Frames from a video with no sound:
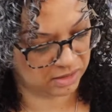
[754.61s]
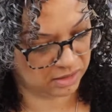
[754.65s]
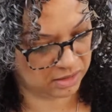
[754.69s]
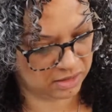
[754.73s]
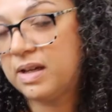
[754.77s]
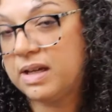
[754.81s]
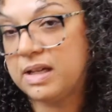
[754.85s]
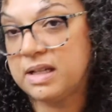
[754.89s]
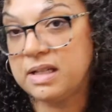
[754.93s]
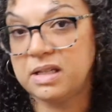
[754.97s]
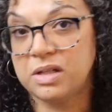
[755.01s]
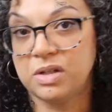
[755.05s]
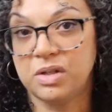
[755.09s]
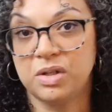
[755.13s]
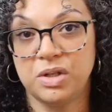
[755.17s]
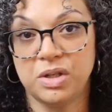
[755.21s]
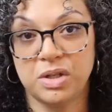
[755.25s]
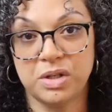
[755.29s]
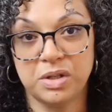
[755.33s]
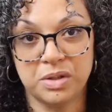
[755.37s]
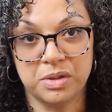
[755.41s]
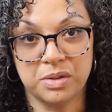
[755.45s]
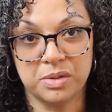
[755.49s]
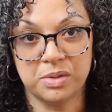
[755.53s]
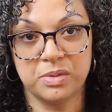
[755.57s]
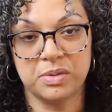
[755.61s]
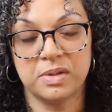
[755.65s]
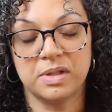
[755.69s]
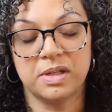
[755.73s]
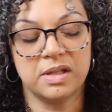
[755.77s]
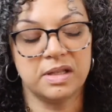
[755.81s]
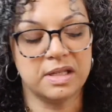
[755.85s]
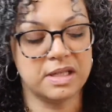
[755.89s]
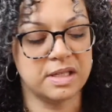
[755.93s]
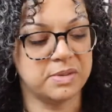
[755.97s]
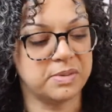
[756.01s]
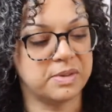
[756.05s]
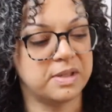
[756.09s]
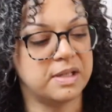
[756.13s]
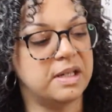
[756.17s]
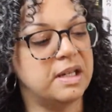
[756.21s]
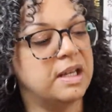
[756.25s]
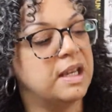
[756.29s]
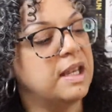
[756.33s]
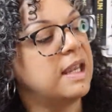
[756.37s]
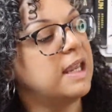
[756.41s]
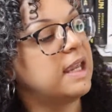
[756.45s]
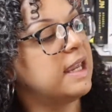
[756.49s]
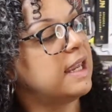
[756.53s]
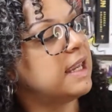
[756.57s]
2002 so this one
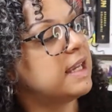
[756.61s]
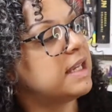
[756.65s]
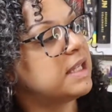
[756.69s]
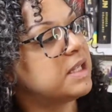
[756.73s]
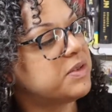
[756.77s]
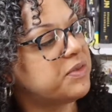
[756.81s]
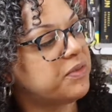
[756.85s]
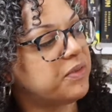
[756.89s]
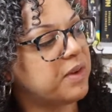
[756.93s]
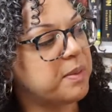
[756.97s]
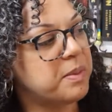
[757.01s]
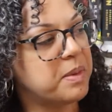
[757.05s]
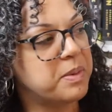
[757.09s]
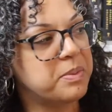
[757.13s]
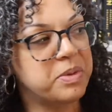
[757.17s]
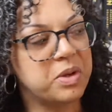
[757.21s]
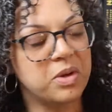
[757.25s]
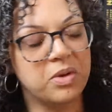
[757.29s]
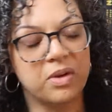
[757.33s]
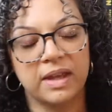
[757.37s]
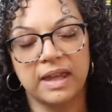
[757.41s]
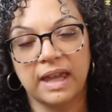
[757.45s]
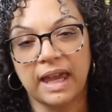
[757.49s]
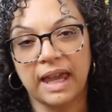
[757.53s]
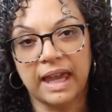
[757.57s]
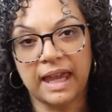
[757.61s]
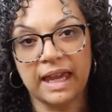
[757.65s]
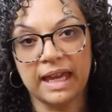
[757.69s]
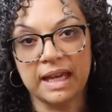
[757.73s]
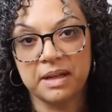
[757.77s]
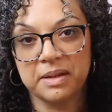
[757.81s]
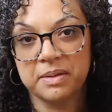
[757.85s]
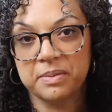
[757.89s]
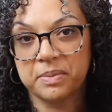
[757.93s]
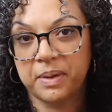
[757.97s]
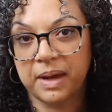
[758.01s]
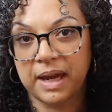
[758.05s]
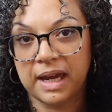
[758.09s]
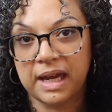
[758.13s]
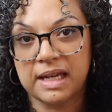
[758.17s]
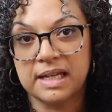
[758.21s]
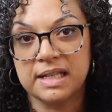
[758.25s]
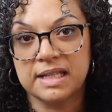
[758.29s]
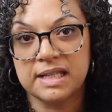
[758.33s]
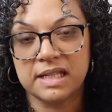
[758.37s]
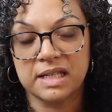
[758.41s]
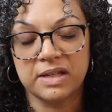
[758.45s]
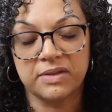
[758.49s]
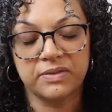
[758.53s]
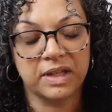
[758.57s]
is from a Buick 8 by
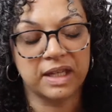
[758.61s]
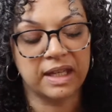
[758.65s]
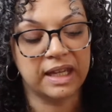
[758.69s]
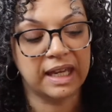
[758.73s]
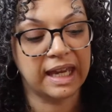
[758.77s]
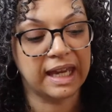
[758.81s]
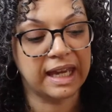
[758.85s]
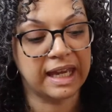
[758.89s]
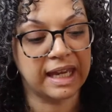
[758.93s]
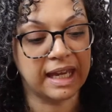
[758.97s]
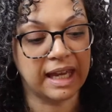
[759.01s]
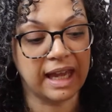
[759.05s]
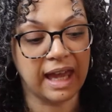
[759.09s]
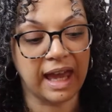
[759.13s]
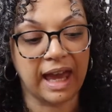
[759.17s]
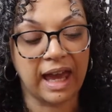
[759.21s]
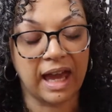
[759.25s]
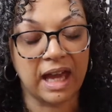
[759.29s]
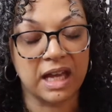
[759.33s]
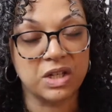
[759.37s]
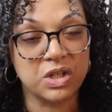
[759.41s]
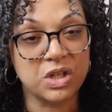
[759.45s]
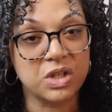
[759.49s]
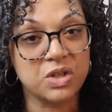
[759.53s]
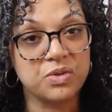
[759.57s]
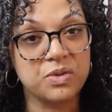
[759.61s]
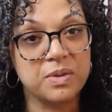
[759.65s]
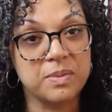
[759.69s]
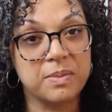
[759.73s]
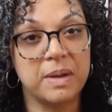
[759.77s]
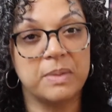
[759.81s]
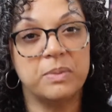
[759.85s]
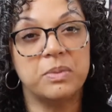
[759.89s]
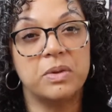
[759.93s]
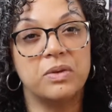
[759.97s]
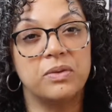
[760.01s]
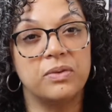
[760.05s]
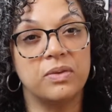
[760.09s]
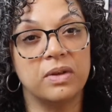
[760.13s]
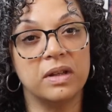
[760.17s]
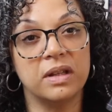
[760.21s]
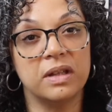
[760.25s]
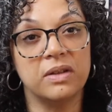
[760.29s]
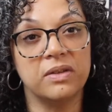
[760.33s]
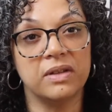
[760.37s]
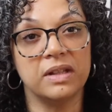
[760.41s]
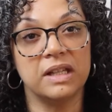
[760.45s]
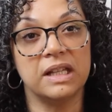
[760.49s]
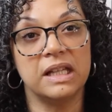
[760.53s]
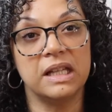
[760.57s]
Stephen King I just remember
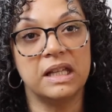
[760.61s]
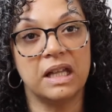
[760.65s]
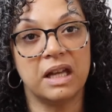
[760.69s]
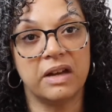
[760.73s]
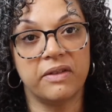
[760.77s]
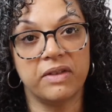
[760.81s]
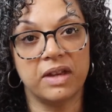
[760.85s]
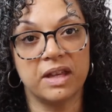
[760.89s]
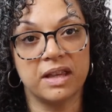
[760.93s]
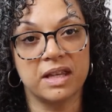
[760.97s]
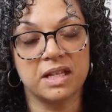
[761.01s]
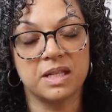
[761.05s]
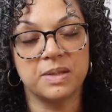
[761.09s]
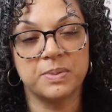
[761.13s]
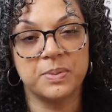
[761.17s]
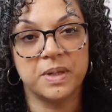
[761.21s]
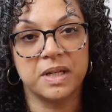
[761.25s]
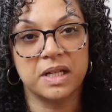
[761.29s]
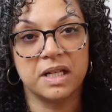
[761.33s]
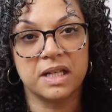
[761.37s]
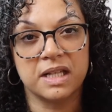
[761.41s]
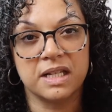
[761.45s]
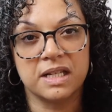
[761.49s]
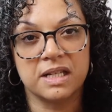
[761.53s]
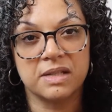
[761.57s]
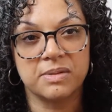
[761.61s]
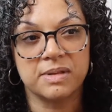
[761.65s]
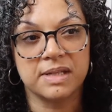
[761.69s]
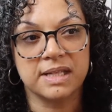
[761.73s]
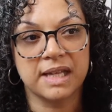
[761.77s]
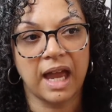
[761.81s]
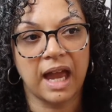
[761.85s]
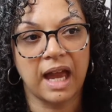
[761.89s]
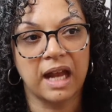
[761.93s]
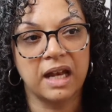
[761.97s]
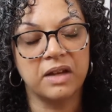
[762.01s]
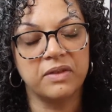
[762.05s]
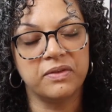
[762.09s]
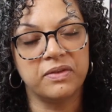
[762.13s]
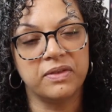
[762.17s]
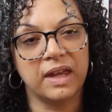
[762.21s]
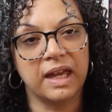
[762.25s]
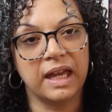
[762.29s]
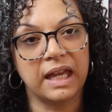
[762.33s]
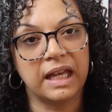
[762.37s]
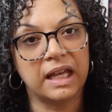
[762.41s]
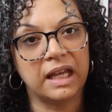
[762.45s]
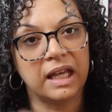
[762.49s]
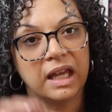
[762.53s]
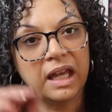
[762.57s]
really really loving this book this was kind of
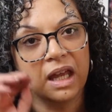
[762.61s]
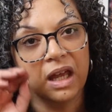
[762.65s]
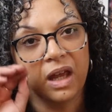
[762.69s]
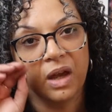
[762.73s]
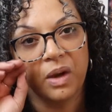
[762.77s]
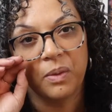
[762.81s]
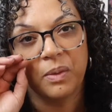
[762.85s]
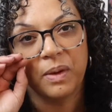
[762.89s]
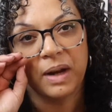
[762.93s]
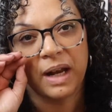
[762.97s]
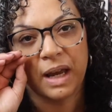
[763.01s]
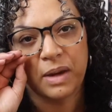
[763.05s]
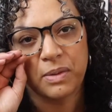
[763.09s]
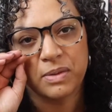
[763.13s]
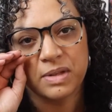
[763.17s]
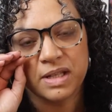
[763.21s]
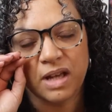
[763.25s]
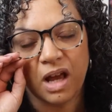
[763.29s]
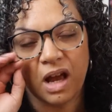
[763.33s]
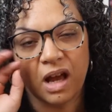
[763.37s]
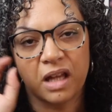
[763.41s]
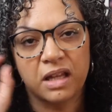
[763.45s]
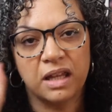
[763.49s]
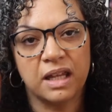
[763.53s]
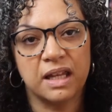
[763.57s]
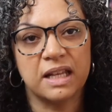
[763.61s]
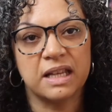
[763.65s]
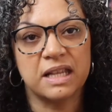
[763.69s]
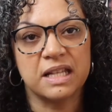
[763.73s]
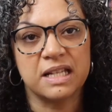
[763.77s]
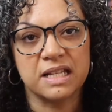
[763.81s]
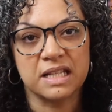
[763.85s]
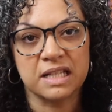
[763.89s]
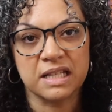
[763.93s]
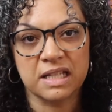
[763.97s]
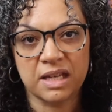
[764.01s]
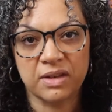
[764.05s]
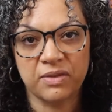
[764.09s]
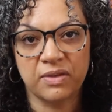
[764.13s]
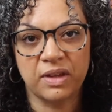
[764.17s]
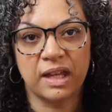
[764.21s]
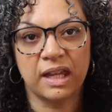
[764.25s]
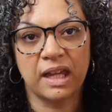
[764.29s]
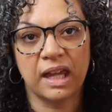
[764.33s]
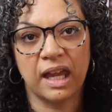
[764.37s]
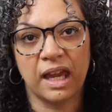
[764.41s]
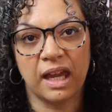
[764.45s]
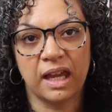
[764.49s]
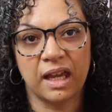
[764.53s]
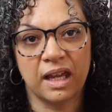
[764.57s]
like when I was on like the Stephen
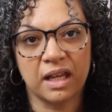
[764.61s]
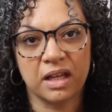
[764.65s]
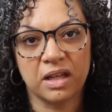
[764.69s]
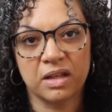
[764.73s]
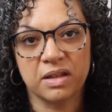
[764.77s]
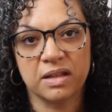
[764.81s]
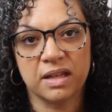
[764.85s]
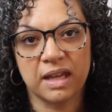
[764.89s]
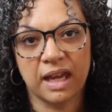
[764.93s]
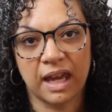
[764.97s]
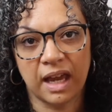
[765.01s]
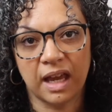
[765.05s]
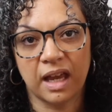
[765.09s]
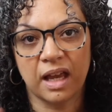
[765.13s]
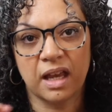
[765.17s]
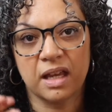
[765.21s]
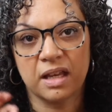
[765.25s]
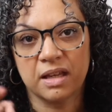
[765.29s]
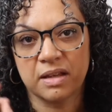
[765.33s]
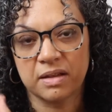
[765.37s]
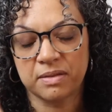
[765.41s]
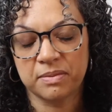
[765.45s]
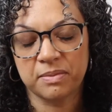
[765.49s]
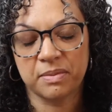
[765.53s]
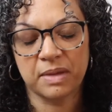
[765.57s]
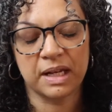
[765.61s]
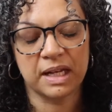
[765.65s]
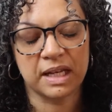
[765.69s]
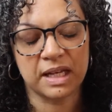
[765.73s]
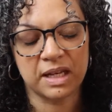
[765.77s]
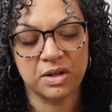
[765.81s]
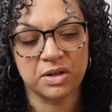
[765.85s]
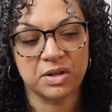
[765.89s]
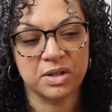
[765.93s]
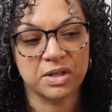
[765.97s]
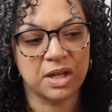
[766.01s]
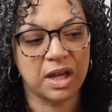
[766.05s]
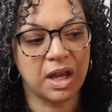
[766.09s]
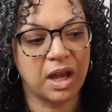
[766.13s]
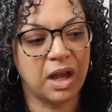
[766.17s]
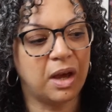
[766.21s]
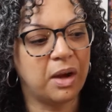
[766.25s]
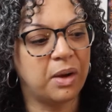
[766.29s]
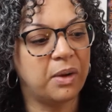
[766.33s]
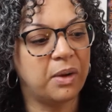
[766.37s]
King kick many years ago